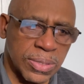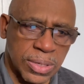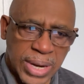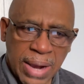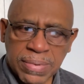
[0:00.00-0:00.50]

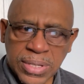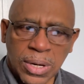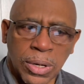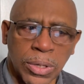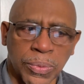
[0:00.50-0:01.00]
So that was
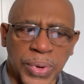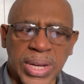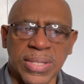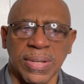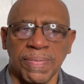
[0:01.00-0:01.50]
the whole
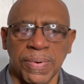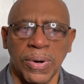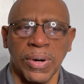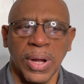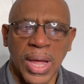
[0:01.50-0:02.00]
reason
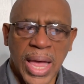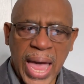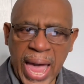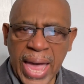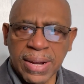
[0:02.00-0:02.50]
for
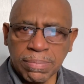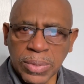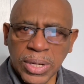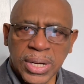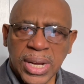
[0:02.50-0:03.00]
Adam
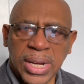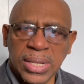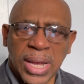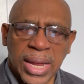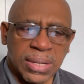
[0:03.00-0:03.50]

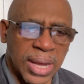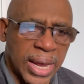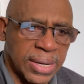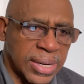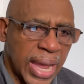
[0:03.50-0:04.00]
looking
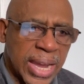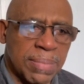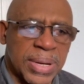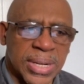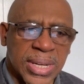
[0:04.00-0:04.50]
and
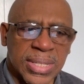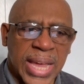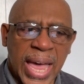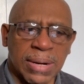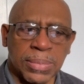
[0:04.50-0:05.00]
naming these
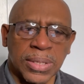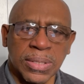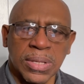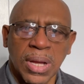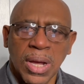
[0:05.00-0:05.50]

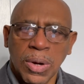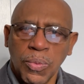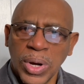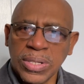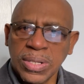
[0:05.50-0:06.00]
animals,
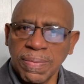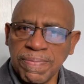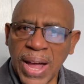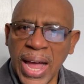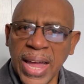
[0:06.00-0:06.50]
was to
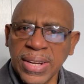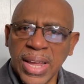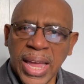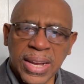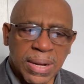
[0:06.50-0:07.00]
find
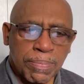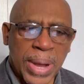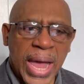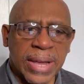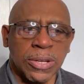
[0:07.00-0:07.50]
a
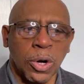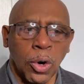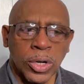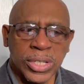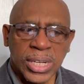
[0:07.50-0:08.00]
companion
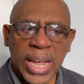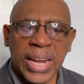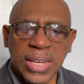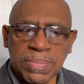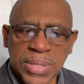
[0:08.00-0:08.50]
or to
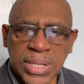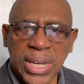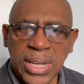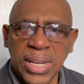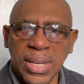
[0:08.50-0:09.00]
let him
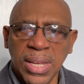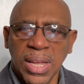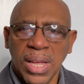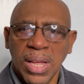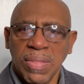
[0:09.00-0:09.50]
see
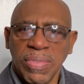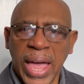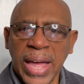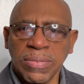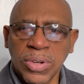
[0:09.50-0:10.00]

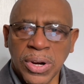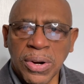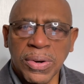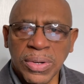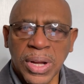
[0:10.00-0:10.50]
that
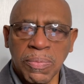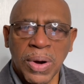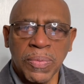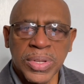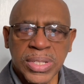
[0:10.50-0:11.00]
currently
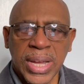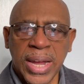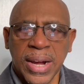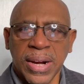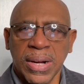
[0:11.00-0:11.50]
what was
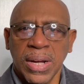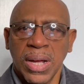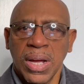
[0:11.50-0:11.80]
there